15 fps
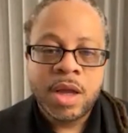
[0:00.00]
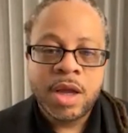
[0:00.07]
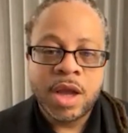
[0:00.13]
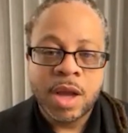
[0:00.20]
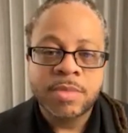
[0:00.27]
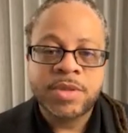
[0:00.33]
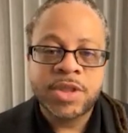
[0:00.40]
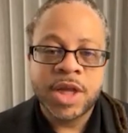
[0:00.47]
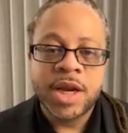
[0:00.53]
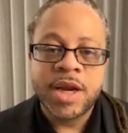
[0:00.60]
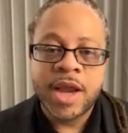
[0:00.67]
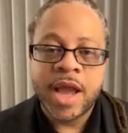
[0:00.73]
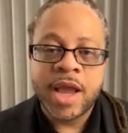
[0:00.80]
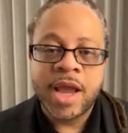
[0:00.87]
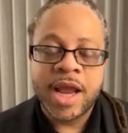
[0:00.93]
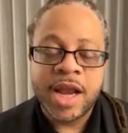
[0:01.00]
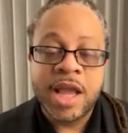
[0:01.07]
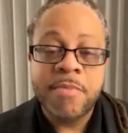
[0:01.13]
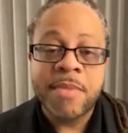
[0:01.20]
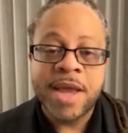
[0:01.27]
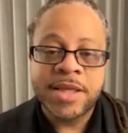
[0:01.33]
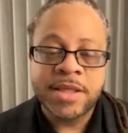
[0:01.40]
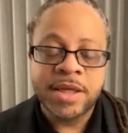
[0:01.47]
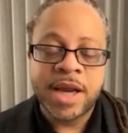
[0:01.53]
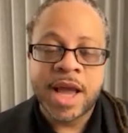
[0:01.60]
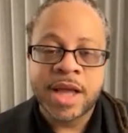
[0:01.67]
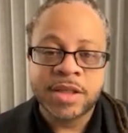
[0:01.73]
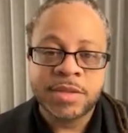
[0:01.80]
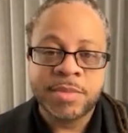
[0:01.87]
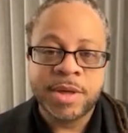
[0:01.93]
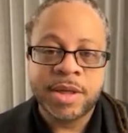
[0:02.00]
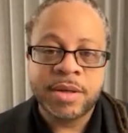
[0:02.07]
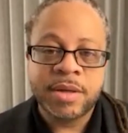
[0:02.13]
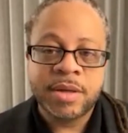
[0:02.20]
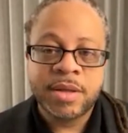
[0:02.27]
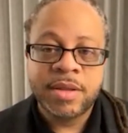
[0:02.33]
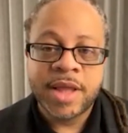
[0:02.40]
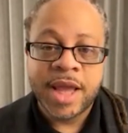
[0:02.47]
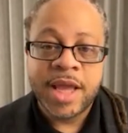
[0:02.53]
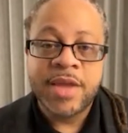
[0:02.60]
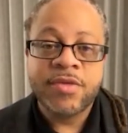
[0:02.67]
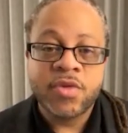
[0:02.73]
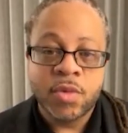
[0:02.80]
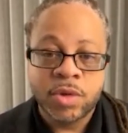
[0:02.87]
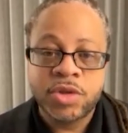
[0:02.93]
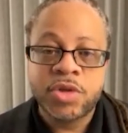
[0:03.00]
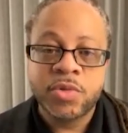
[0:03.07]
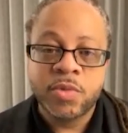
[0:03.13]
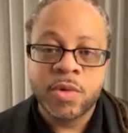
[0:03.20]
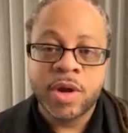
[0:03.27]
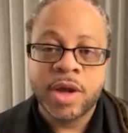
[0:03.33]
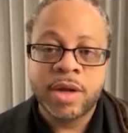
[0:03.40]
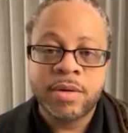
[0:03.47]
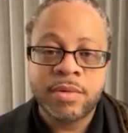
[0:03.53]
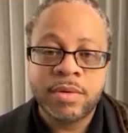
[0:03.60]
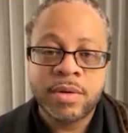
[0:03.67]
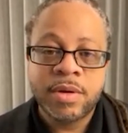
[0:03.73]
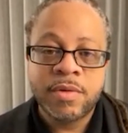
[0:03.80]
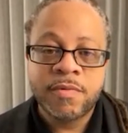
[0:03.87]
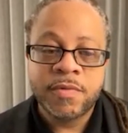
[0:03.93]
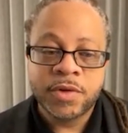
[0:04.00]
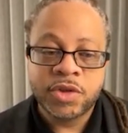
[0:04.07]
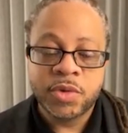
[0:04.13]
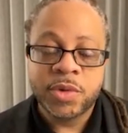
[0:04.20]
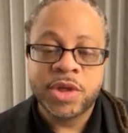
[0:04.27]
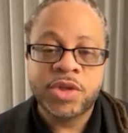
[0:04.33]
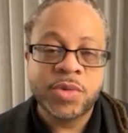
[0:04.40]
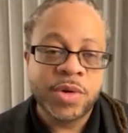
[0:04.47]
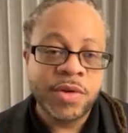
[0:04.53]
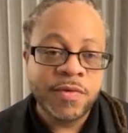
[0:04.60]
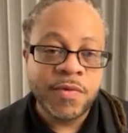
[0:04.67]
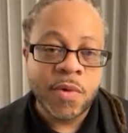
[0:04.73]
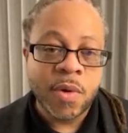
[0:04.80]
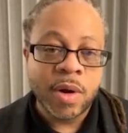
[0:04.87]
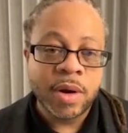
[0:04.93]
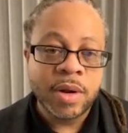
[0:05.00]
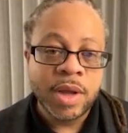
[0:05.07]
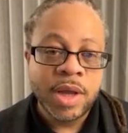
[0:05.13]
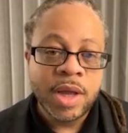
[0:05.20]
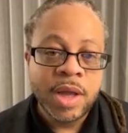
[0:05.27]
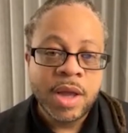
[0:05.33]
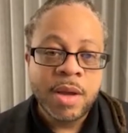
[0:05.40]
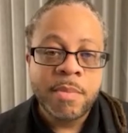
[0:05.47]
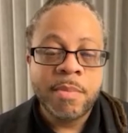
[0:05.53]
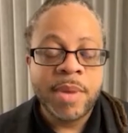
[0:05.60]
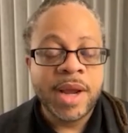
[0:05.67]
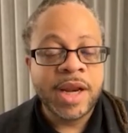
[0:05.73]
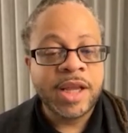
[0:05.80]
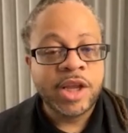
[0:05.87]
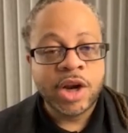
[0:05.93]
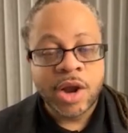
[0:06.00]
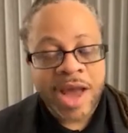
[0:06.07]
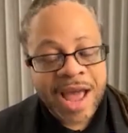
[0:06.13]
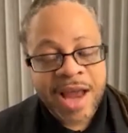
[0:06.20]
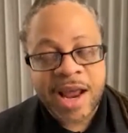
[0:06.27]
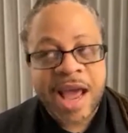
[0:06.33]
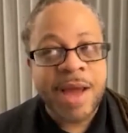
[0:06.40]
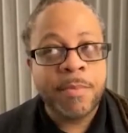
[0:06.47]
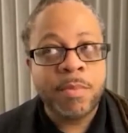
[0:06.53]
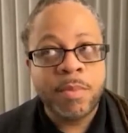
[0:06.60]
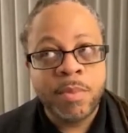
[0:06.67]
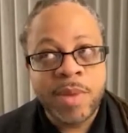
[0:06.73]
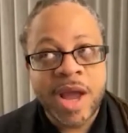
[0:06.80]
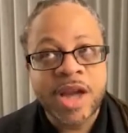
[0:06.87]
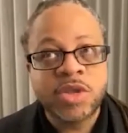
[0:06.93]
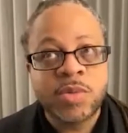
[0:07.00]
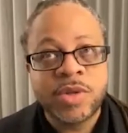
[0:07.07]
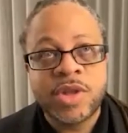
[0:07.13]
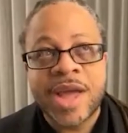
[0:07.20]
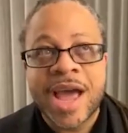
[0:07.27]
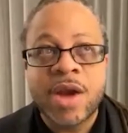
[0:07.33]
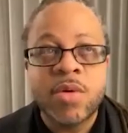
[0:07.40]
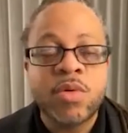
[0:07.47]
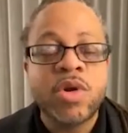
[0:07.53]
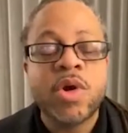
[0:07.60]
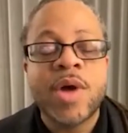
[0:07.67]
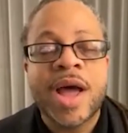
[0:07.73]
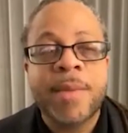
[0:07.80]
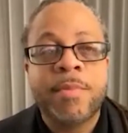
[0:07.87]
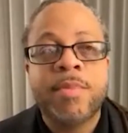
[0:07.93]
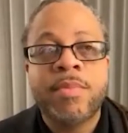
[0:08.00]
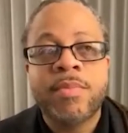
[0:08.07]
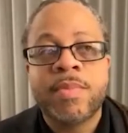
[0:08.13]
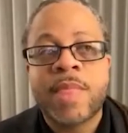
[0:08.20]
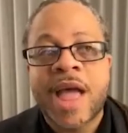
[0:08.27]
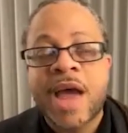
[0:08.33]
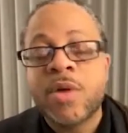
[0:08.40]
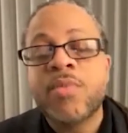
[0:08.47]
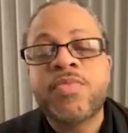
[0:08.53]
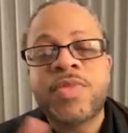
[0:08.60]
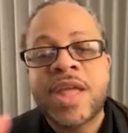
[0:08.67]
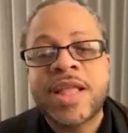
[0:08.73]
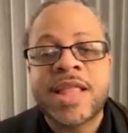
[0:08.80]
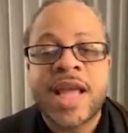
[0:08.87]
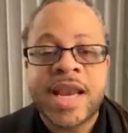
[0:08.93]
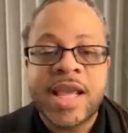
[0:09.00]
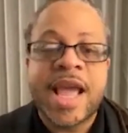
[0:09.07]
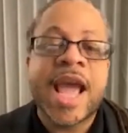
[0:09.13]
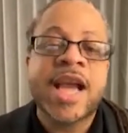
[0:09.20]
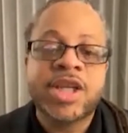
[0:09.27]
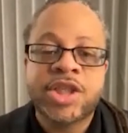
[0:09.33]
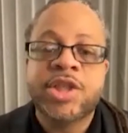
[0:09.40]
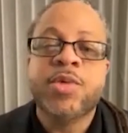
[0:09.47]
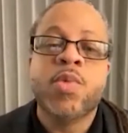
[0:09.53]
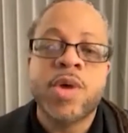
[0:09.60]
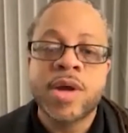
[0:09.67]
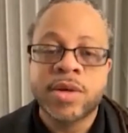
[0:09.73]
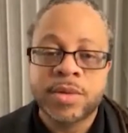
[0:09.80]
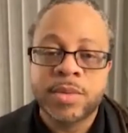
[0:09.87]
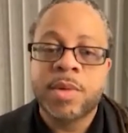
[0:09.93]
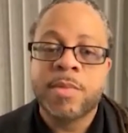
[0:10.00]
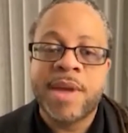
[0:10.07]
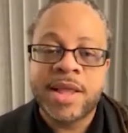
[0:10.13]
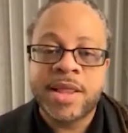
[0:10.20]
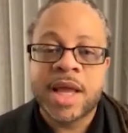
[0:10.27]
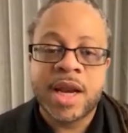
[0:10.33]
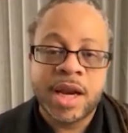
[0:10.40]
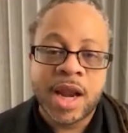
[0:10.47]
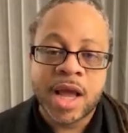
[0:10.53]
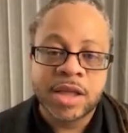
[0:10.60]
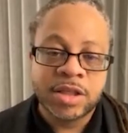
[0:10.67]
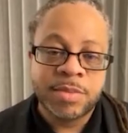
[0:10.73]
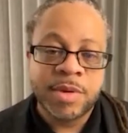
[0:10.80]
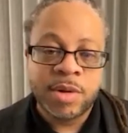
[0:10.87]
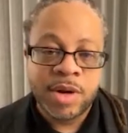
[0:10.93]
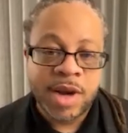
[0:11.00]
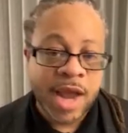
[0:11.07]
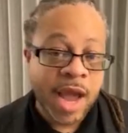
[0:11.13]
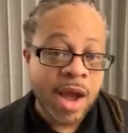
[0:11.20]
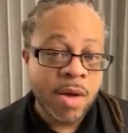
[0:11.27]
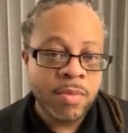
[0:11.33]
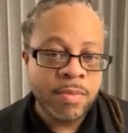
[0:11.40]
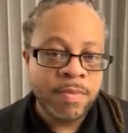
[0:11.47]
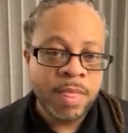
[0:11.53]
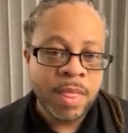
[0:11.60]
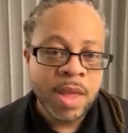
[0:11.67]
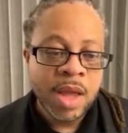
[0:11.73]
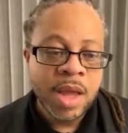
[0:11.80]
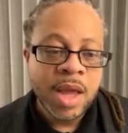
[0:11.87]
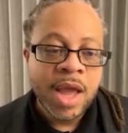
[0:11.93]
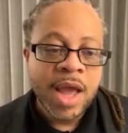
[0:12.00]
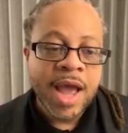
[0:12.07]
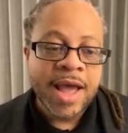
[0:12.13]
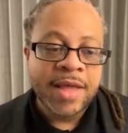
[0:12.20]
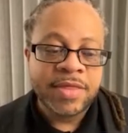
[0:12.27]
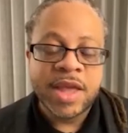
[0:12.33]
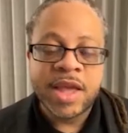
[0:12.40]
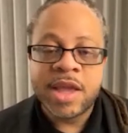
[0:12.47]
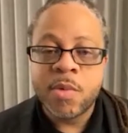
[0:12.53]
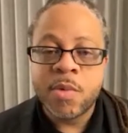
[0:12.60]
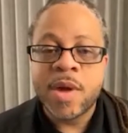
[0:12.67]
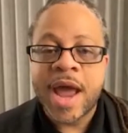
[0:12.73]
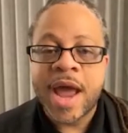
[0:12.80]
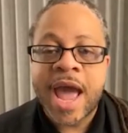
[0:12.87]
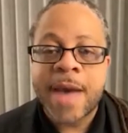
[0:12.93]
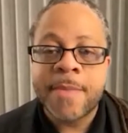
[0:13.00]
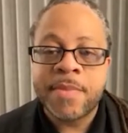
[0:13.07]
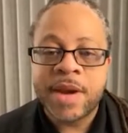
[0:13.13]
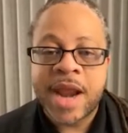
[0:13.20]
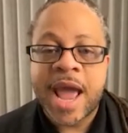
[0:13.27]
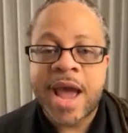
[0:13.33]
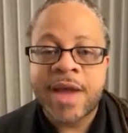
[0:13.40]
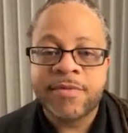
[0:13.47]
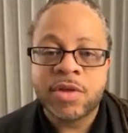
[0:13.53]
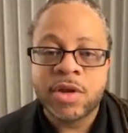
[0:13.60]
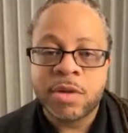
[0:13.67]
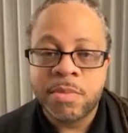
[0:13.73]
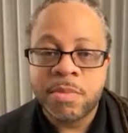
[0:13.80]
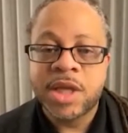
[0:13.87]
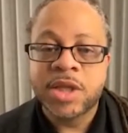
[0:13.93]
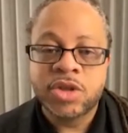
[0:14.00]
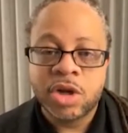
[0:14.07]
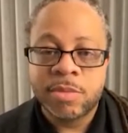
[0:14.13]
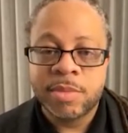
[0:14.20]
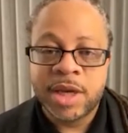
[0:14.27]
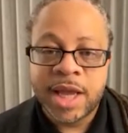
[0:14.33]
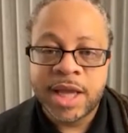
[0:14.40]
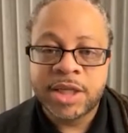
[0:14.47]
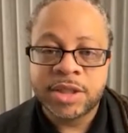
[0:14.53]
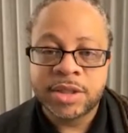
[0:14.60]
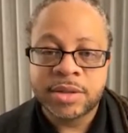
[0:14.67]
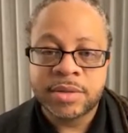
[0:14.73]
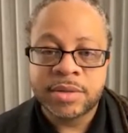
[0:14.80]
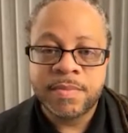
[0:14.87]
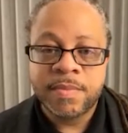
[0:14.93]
comes Sunday and he makes announcement that he's going to run for 2024, but you know, I be honest with you, I don't know. I don't think that he actually will make that announcement now. I think it will happen after the midterm election.